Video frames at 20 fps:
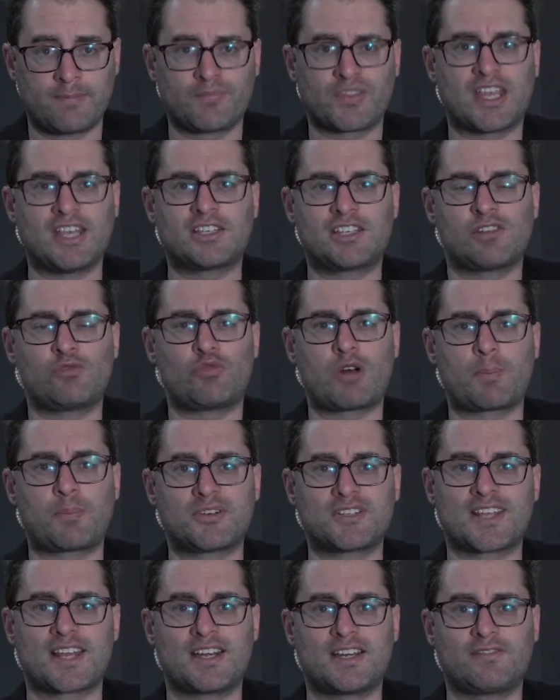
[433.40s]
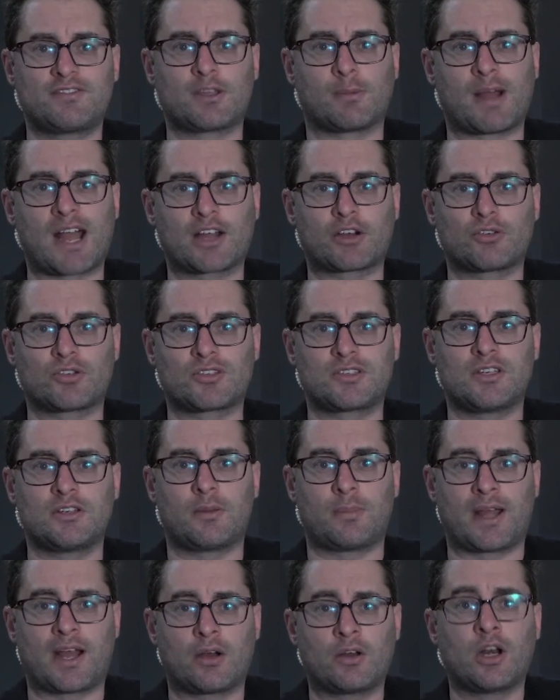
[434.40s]
Isn't representative democracy
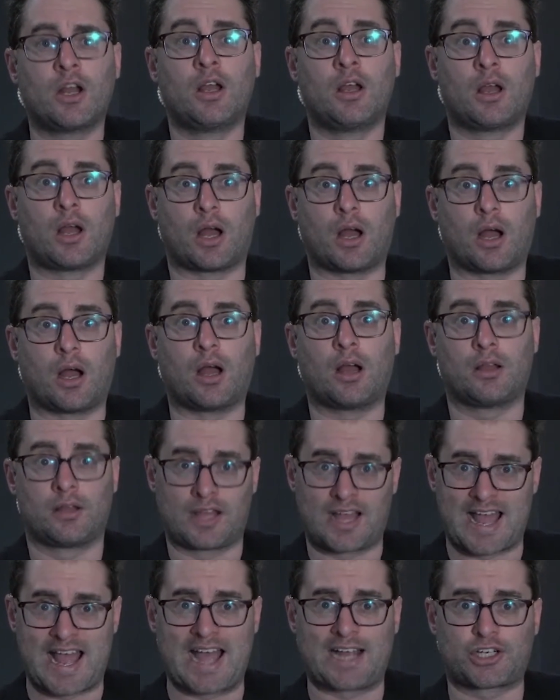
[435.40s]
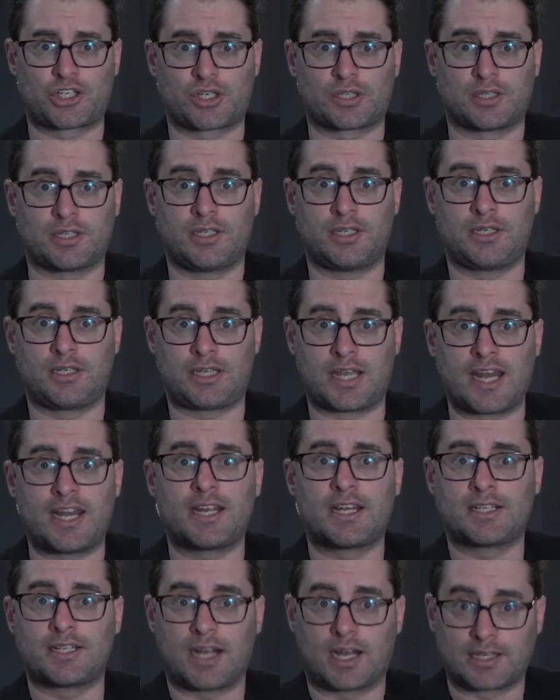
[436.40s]
about actually
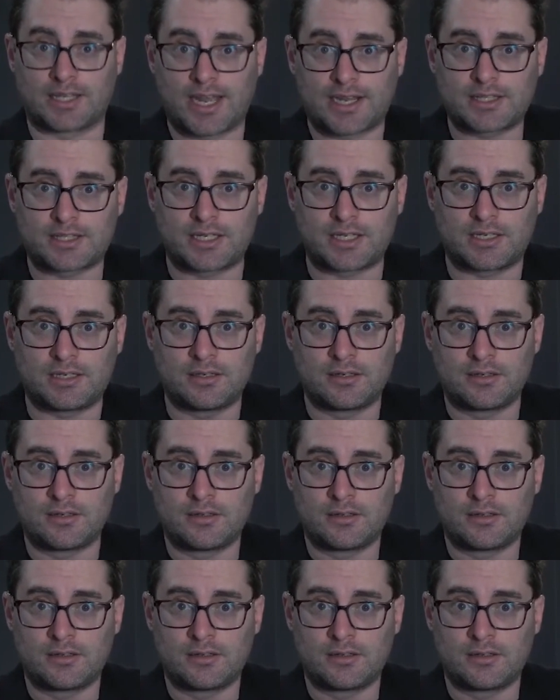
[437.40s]
getting elected